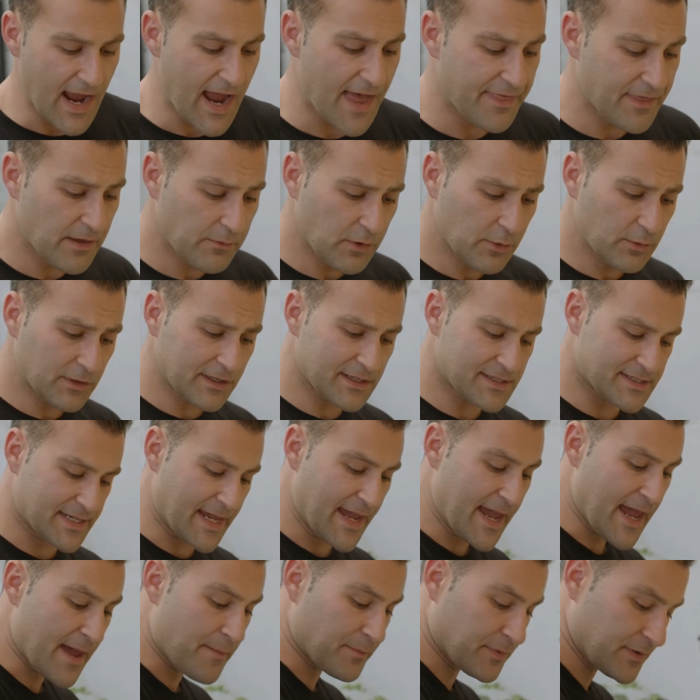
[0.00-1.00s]
And then we want to
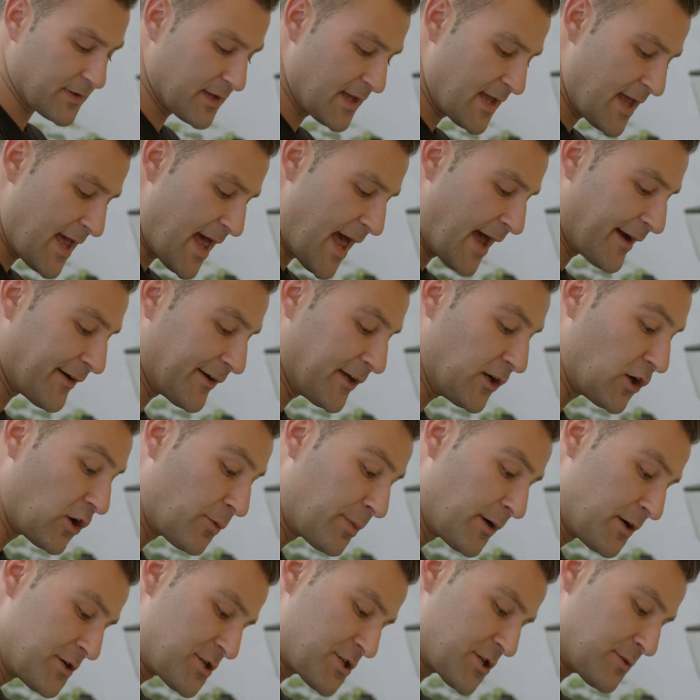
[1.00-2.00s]
tamp. Our
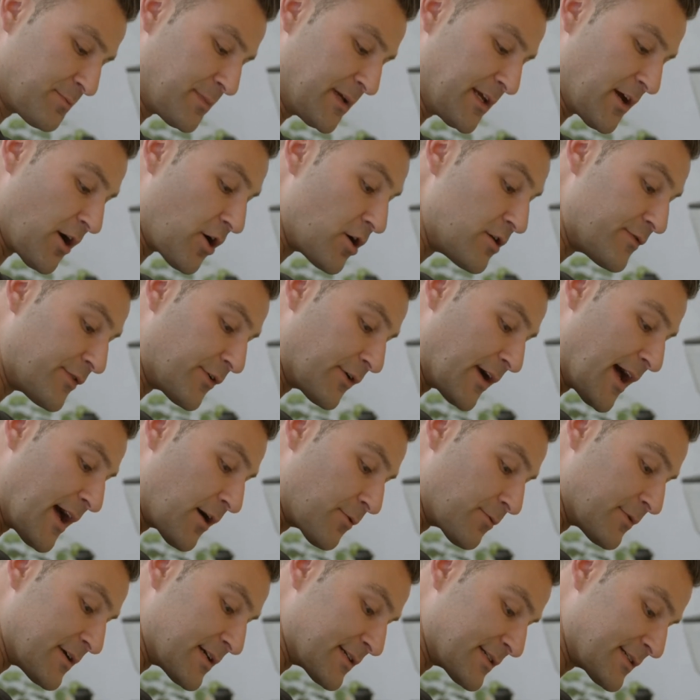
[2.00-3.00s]
elbows should be over
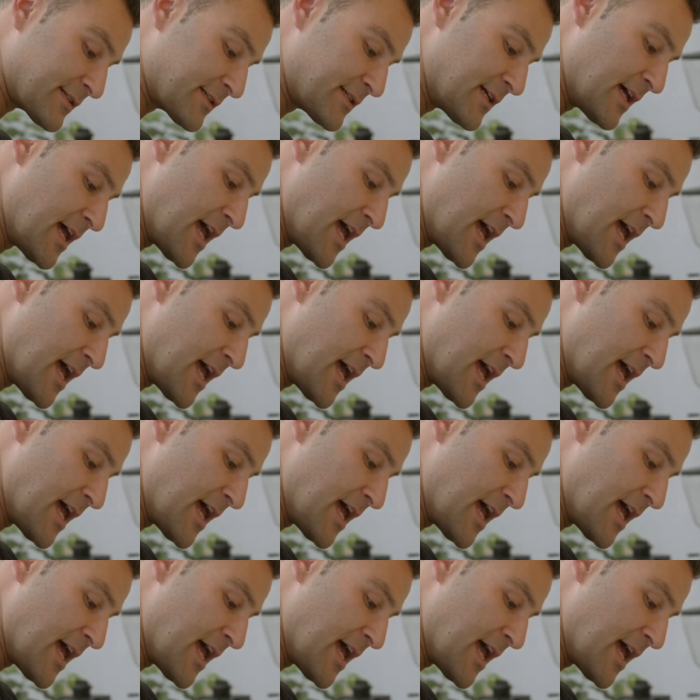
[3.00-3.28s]
our wrist